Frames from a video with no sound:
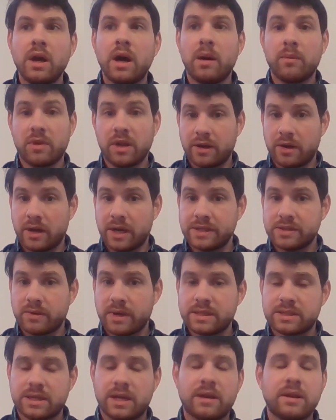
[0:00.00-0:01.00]
I'm glad you guys are
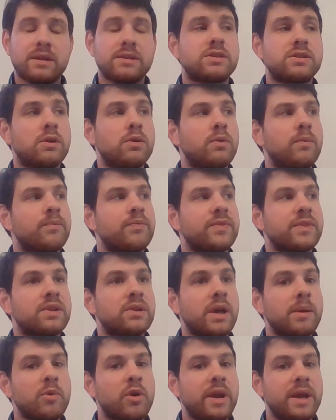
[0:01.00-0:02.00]
asking. So the
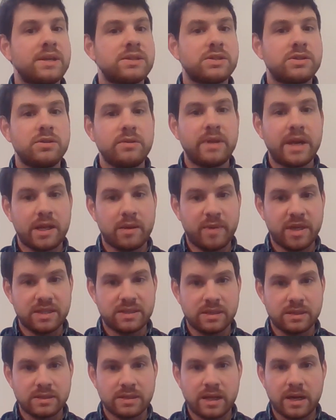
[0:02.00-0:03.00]
library has two
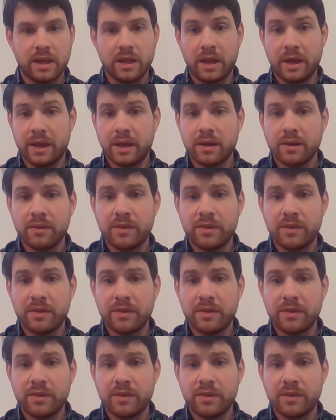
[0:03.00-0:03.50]
databases that I like